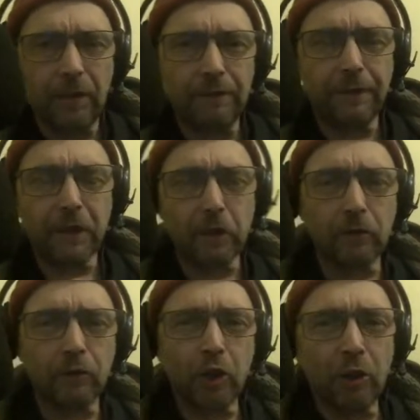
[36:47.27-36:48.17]
the
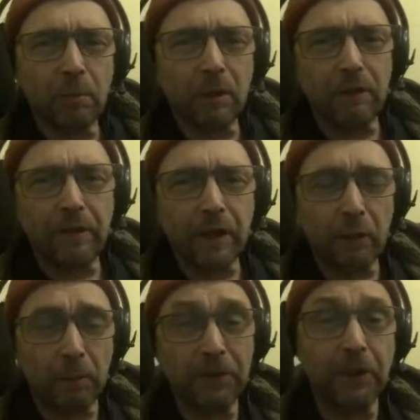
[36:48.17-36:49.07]
official job of the
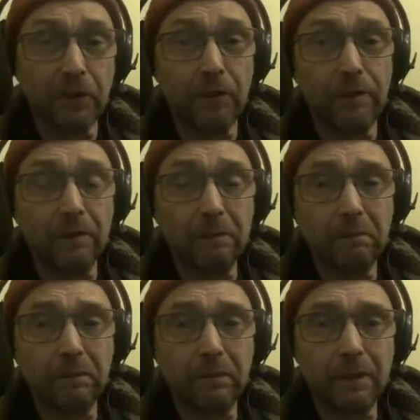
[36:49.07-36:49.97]
opposition
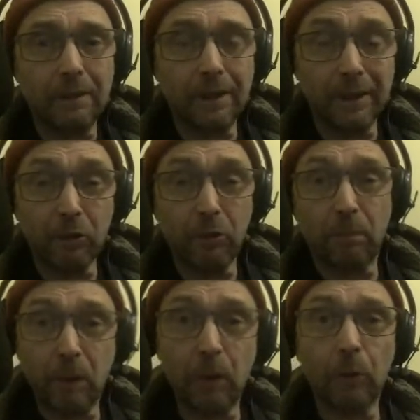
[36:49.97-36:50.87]
is to
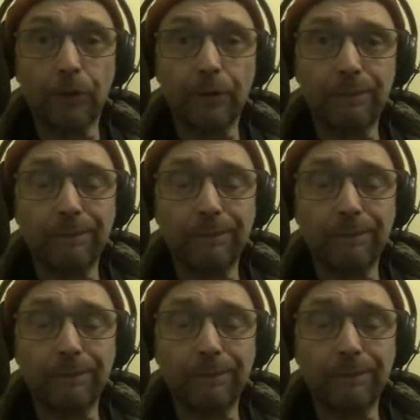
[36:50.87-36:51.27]
oppose.